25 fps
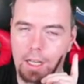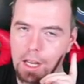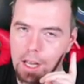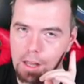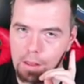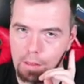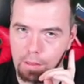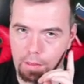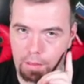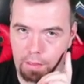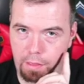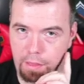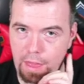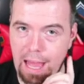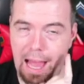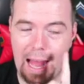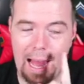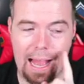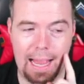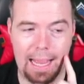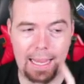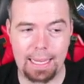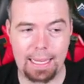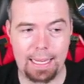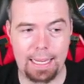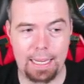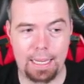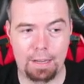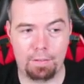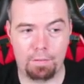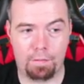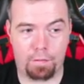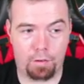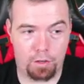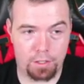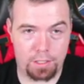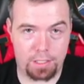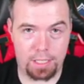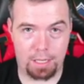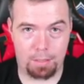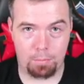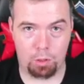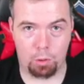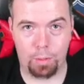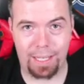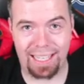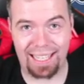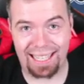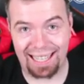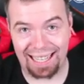That, for a Team of
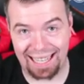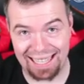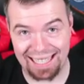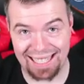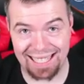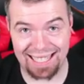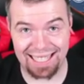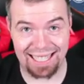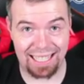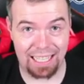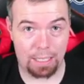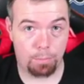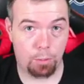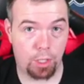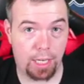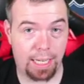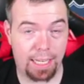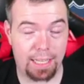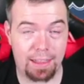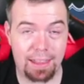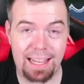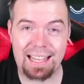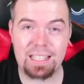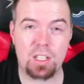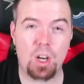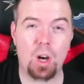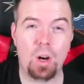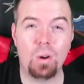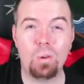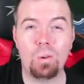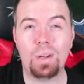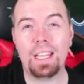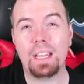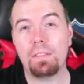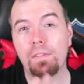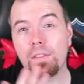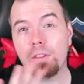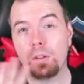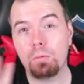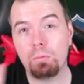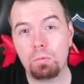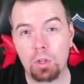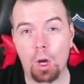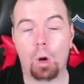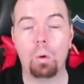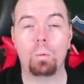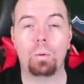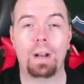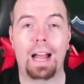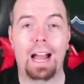the Week, is silly money. That's only if you
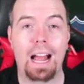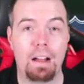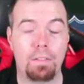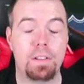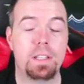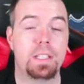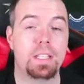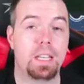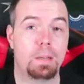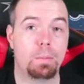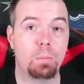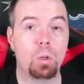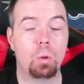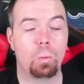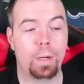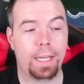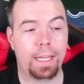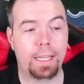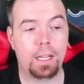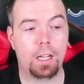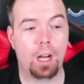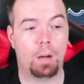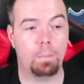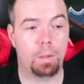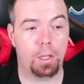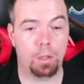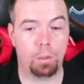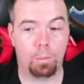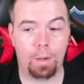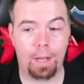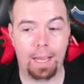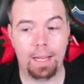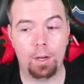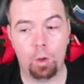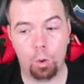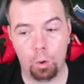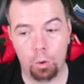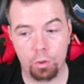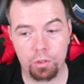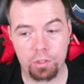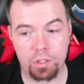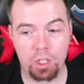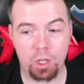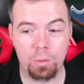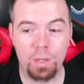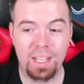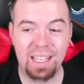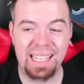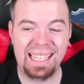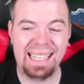don't have a Team of the Week card, by the way.
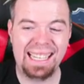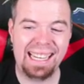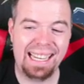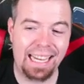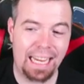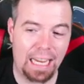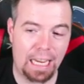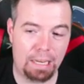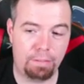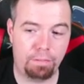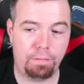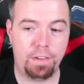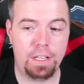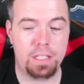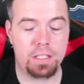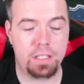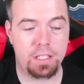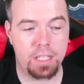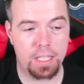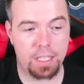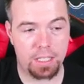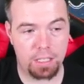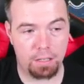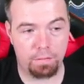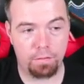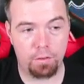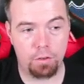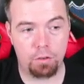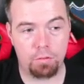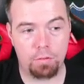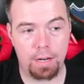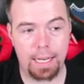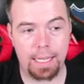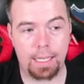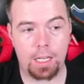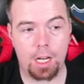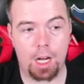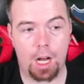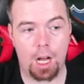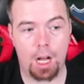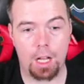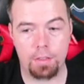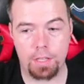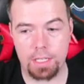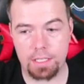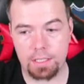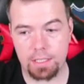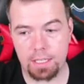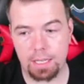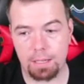Also, if he's 64 rated card,
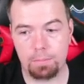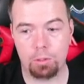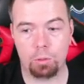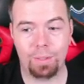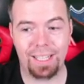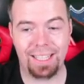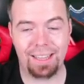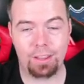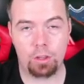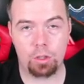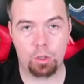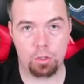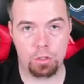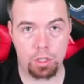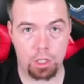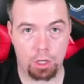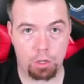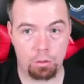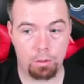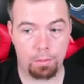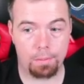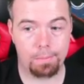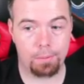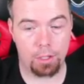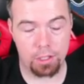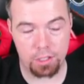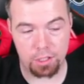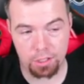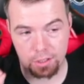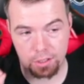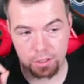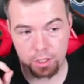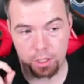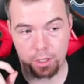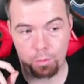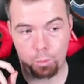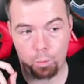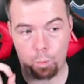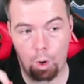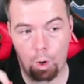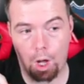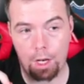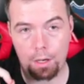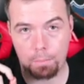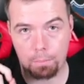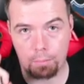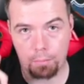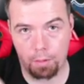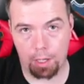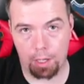this Team of the Week does go up in price because there's only
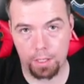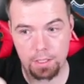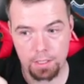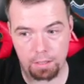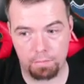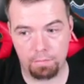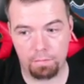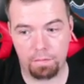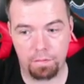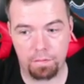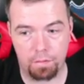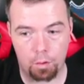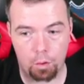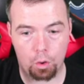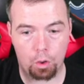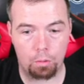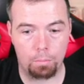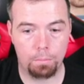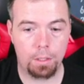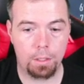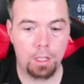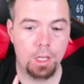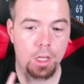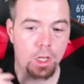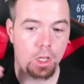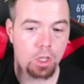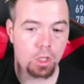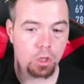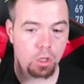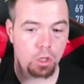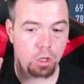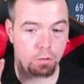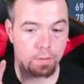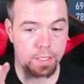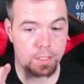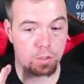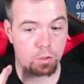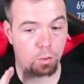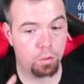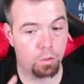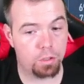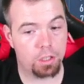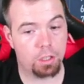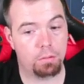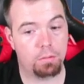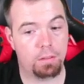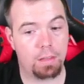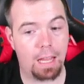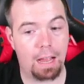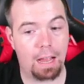one bronze in form. There is
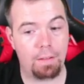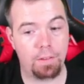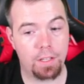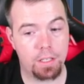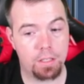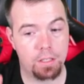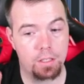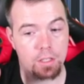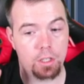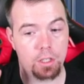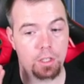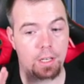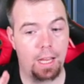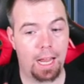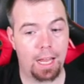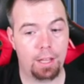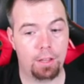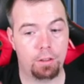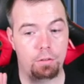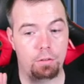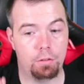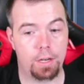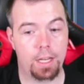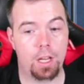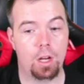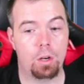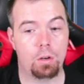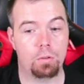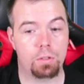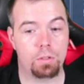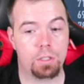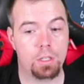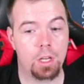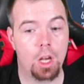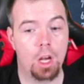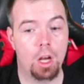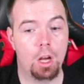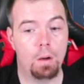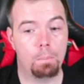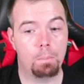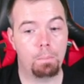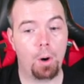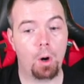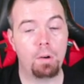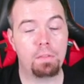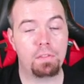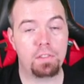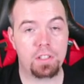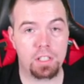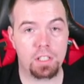also Davidson and Rios,
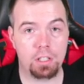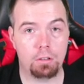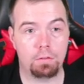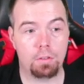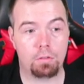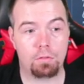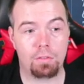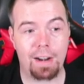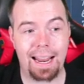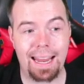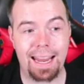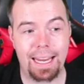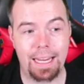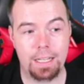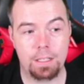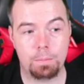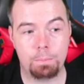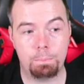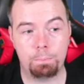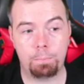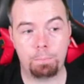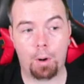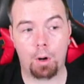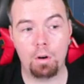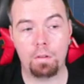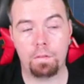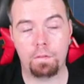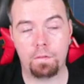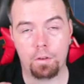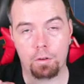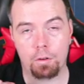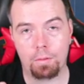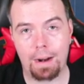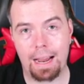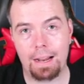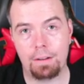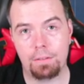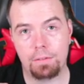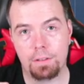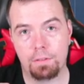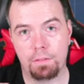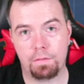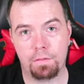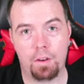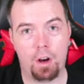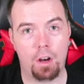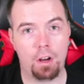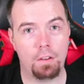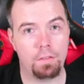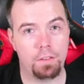both silver rated, both around
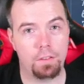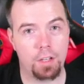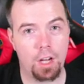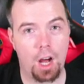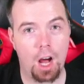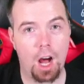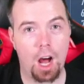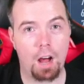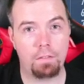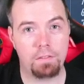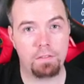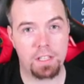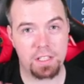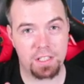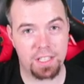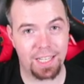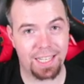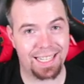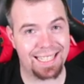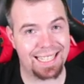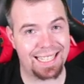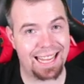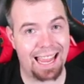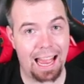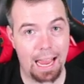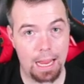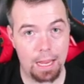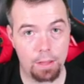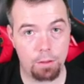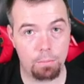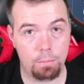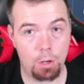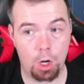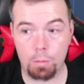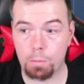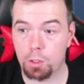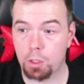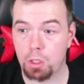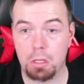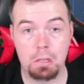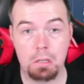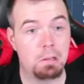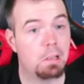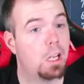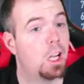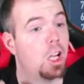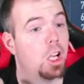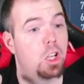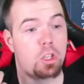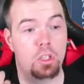5.5 to 6k at the moment.
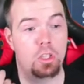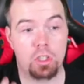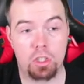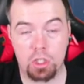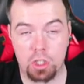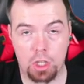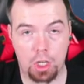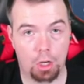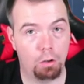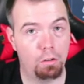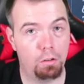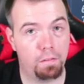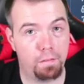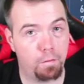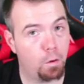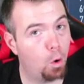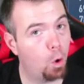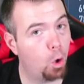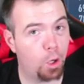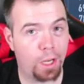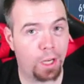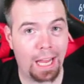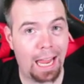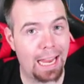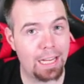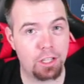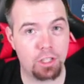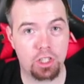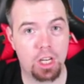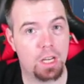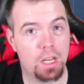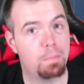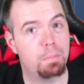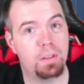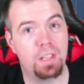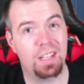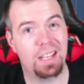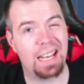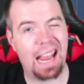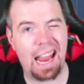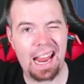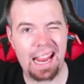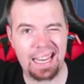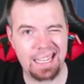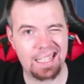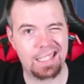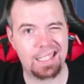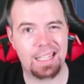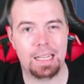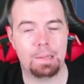Still 4k cheaper than
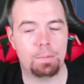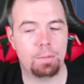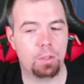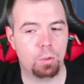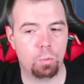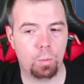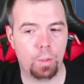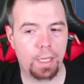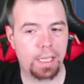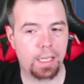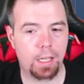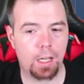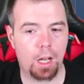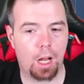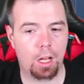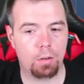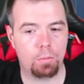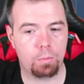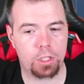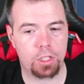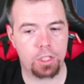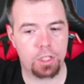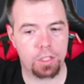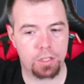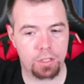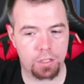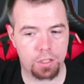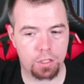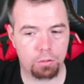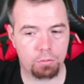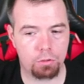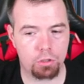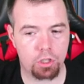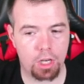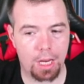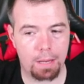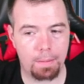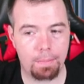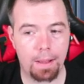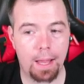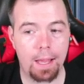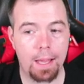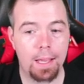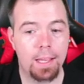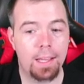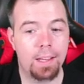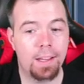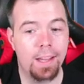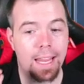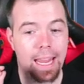any Team of the Week card, which is still cheaper.
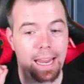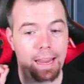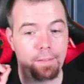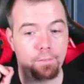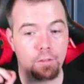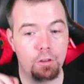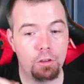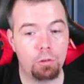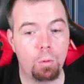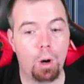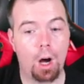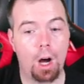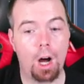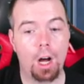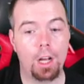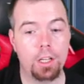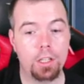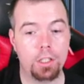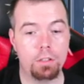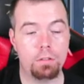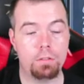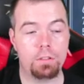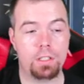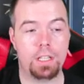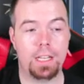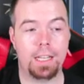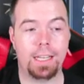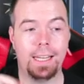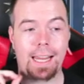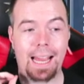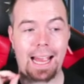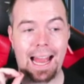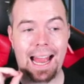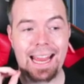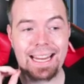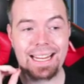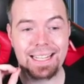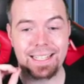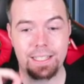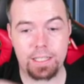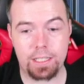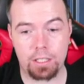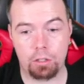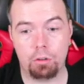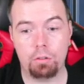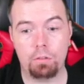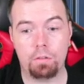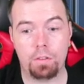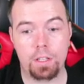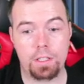If you are using a
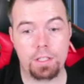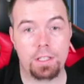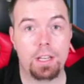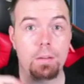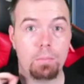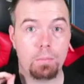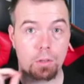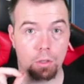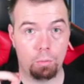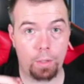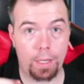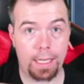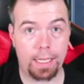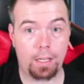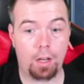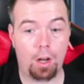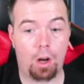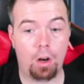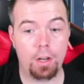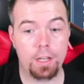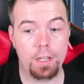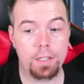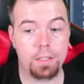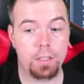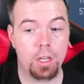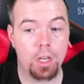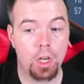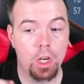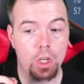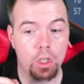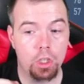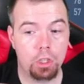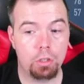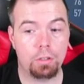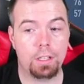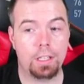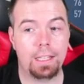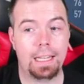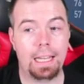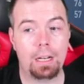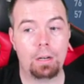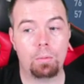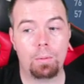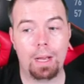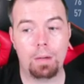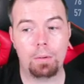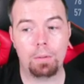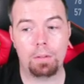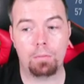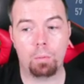silver Team of the Week, guys, you can get
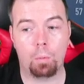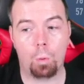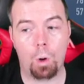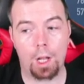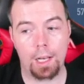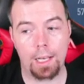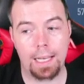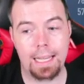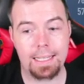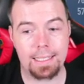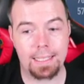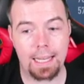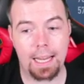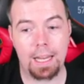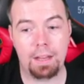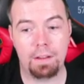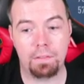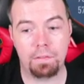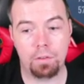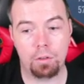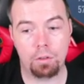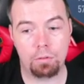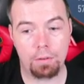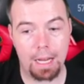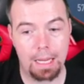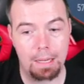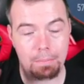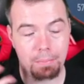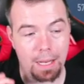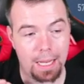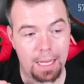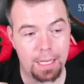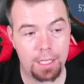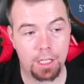away with one less 84 rated player.